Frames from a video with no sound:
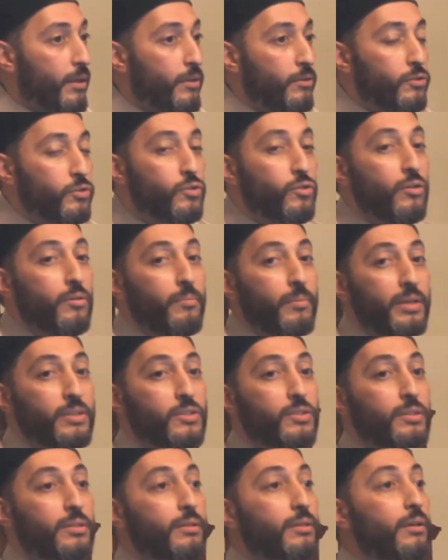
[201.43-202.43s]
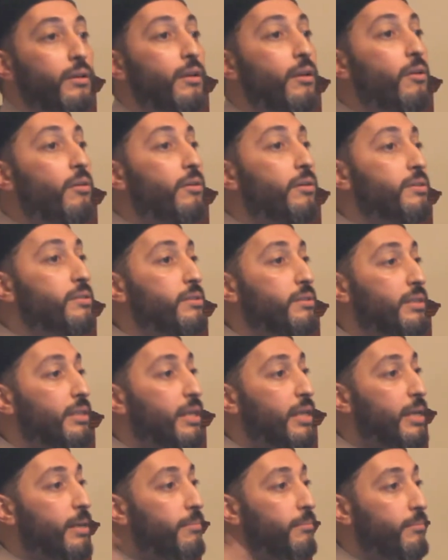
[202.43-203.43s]
So much loans on
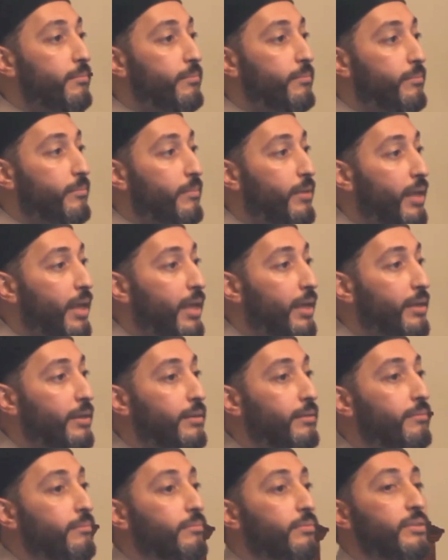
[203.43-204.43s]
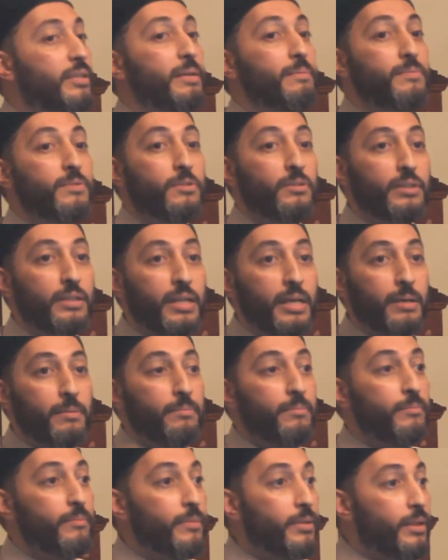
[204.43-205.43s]
him and debts on
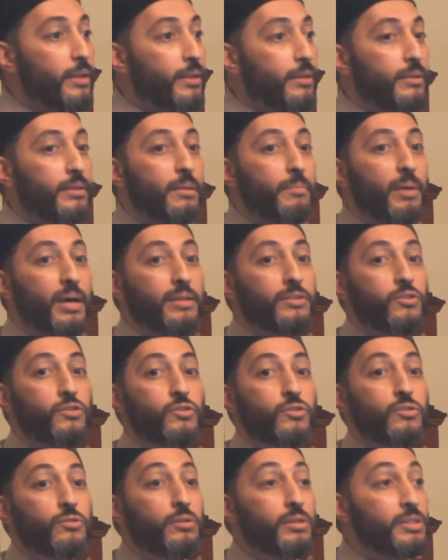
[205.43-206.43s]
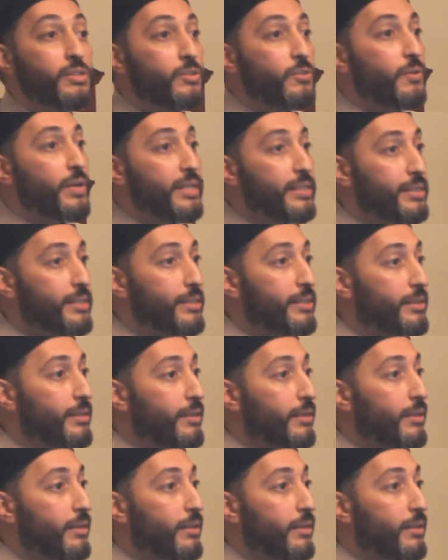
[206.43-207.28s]
him the man so stressed